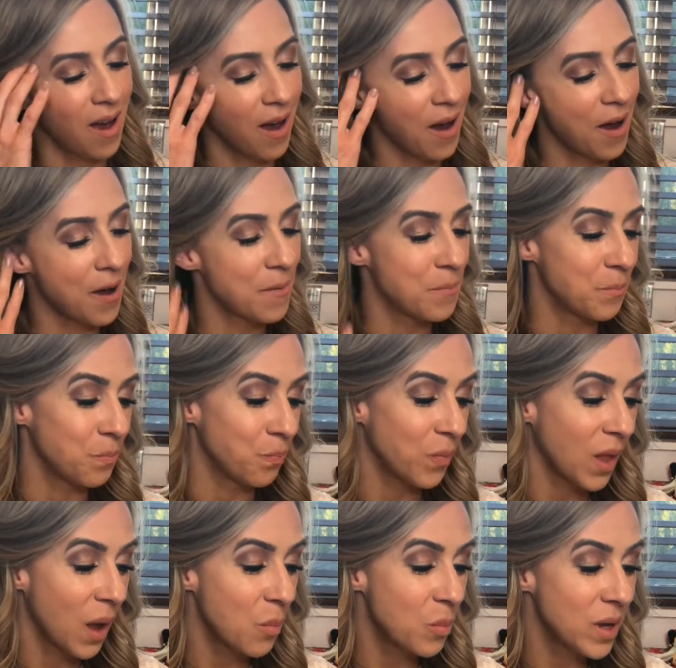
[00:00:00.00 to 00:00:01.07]

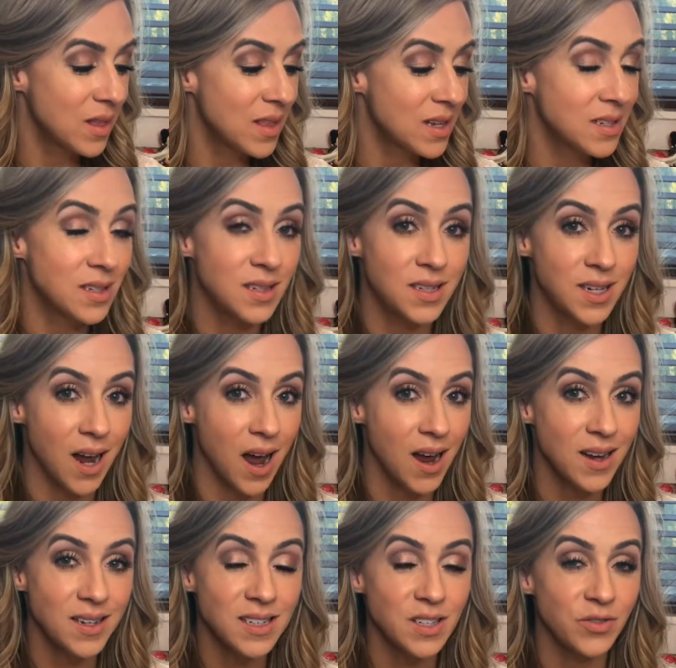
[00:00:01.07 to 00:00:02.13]
But this
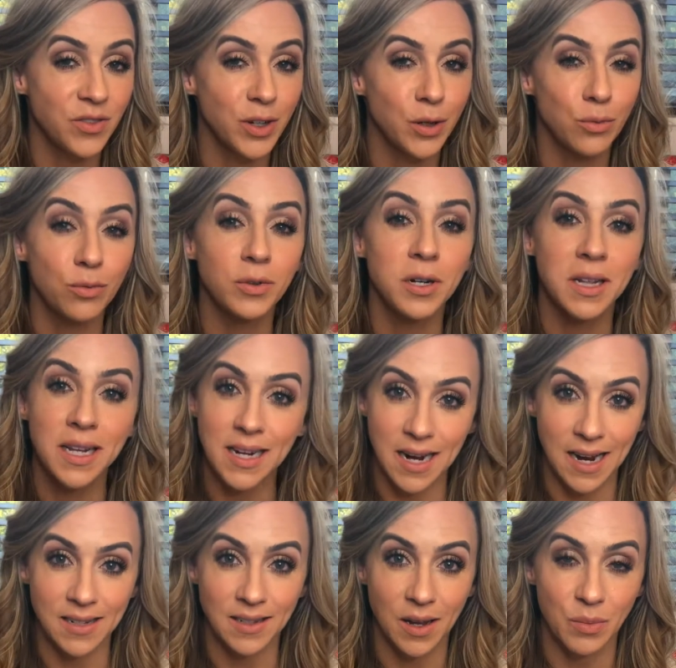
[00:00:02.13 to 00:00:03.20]
does feel really
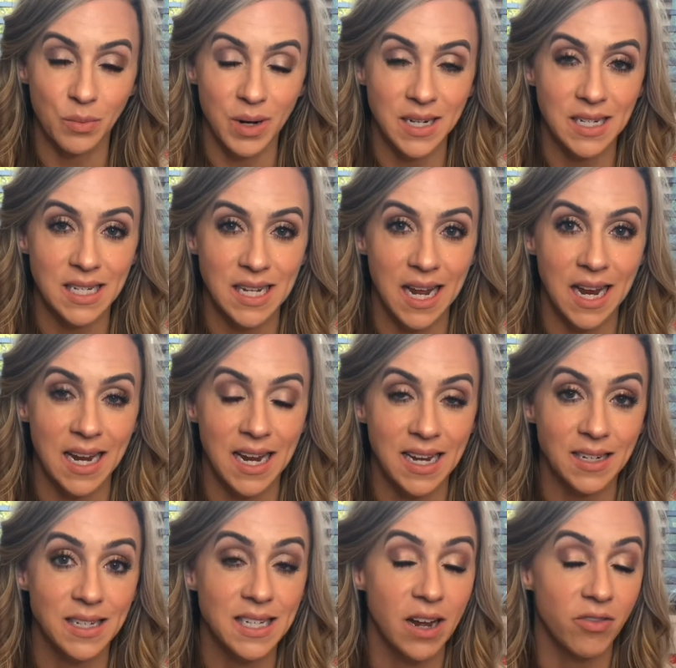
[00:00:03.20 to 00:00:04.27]
nice on my skin.
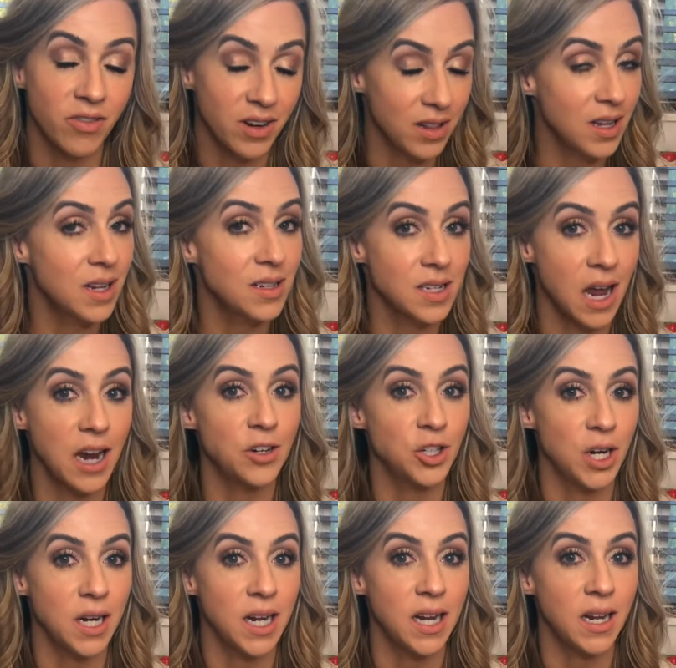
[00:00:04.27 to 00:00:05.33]
It definitely is
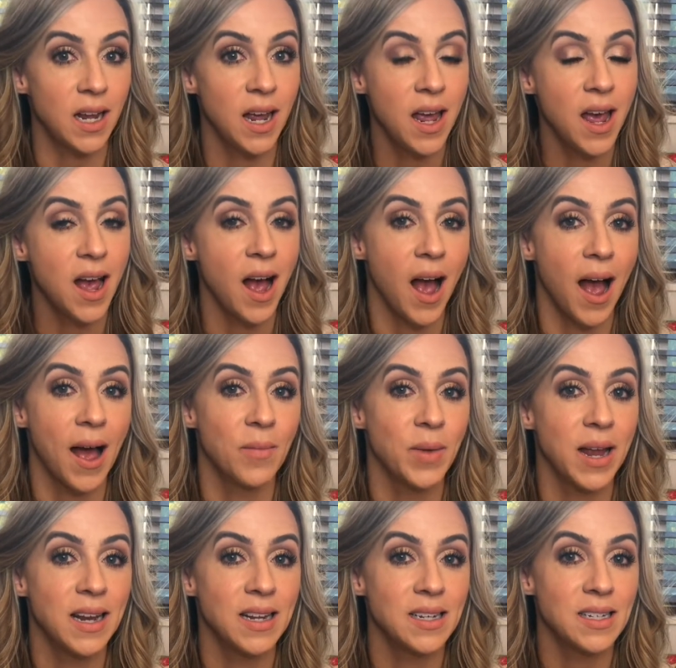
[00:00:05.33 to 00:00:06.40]
hydrating,
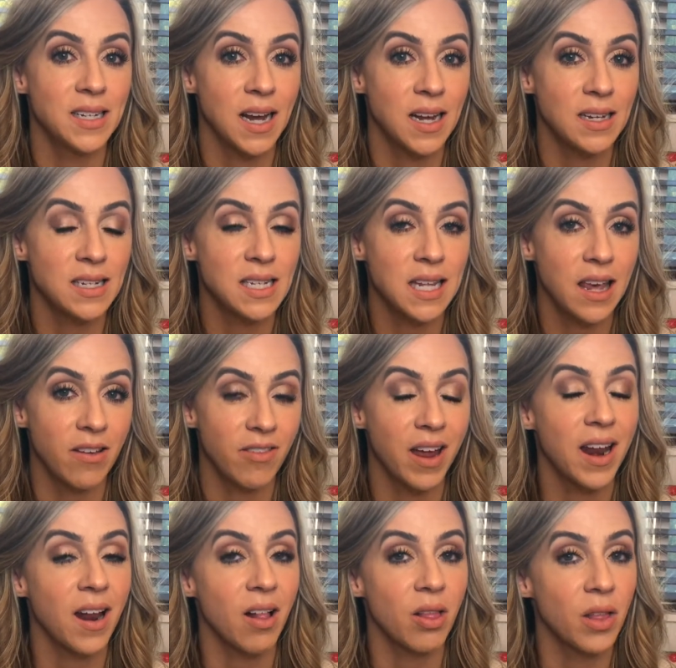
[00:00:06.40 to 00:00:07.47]
and it does give
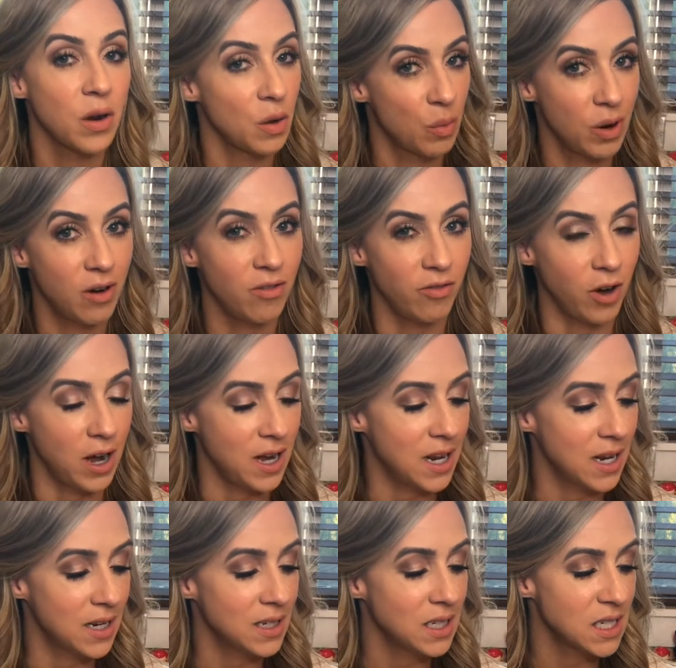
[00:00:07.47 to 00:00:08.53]
it a little bit of
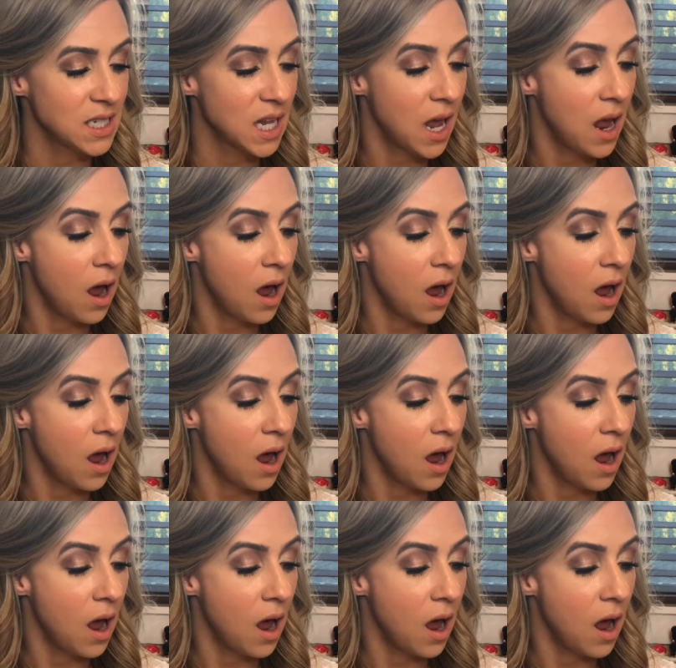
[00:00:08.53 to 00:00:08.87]
radiance.